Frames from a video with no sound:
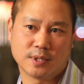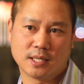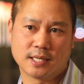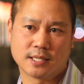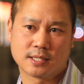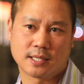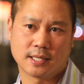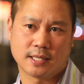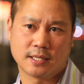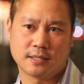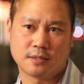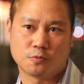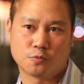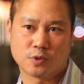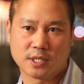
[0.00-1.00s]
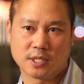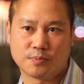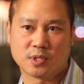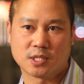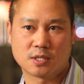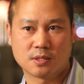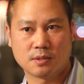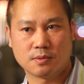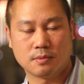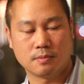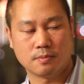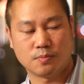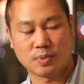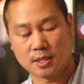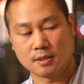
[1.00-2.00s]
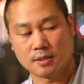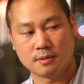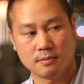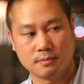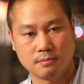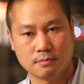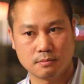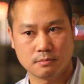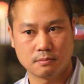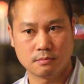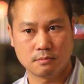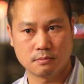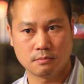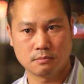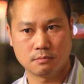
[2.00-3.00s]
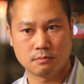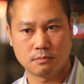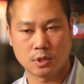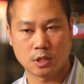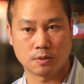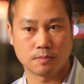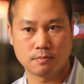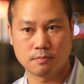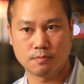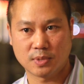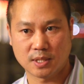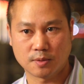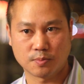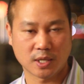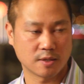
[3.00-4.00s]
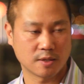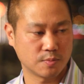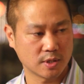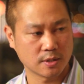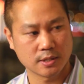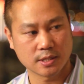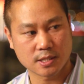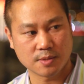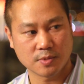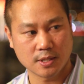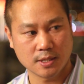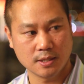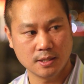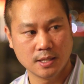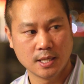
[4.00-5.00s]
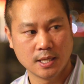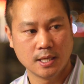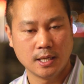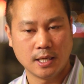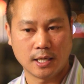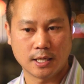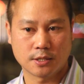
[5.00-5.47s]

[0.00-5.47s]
realized I really miss being a part of building something. Mm-hmm.